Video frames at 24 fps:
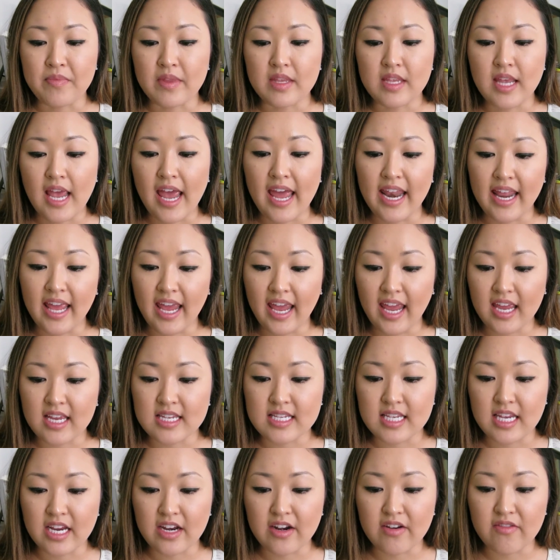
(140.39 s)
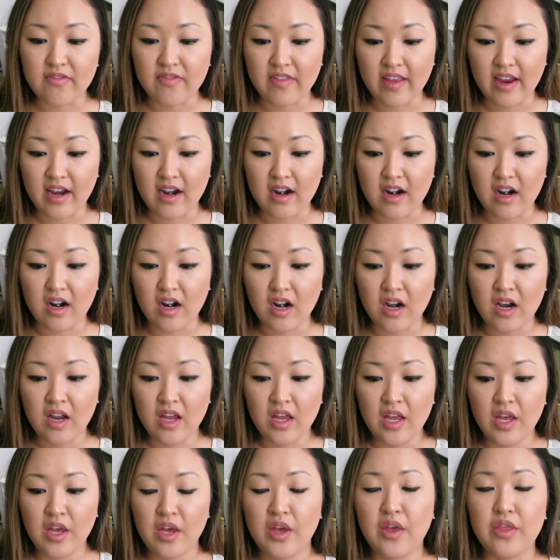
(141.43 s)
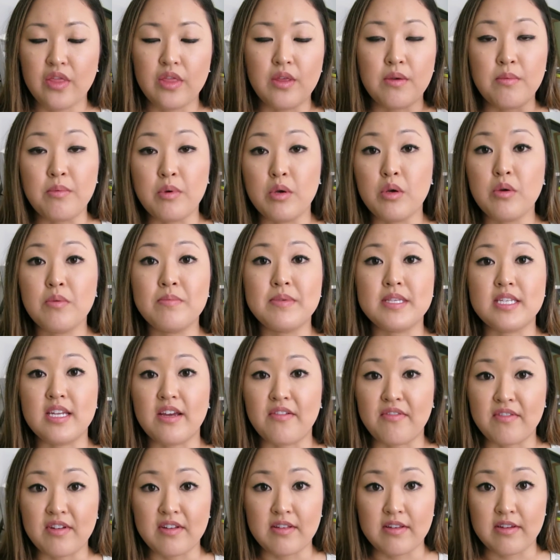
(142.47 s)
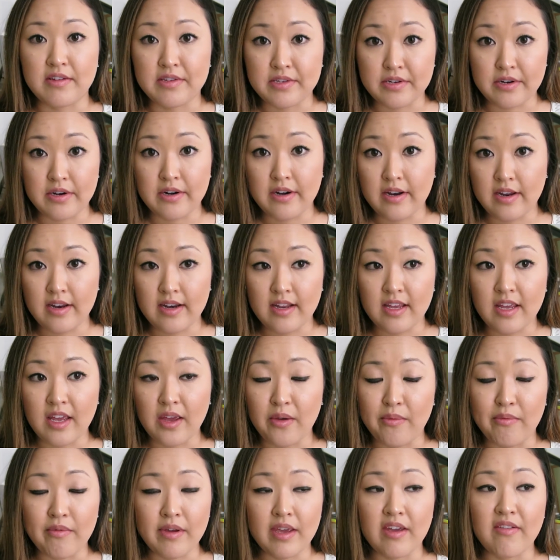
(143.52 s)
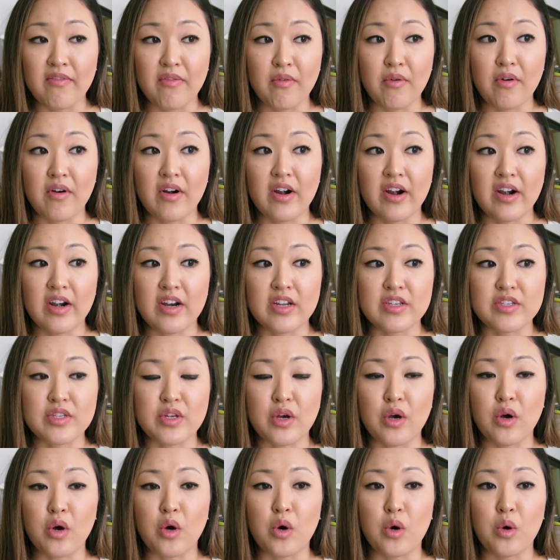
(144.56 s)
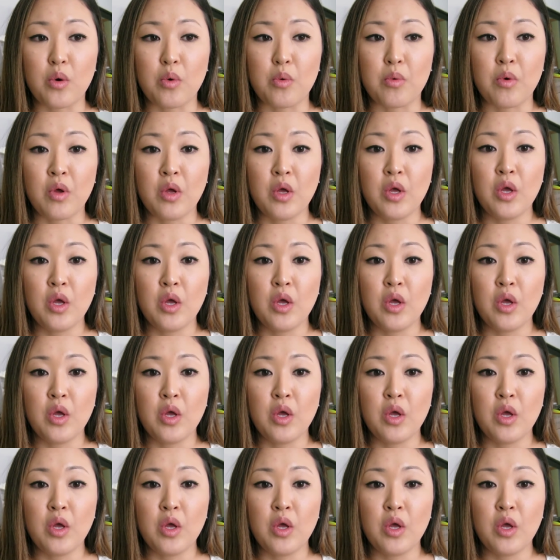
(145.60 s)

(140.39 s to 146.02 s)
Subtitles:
headaches here and there. The boobs definitely started in week 4, so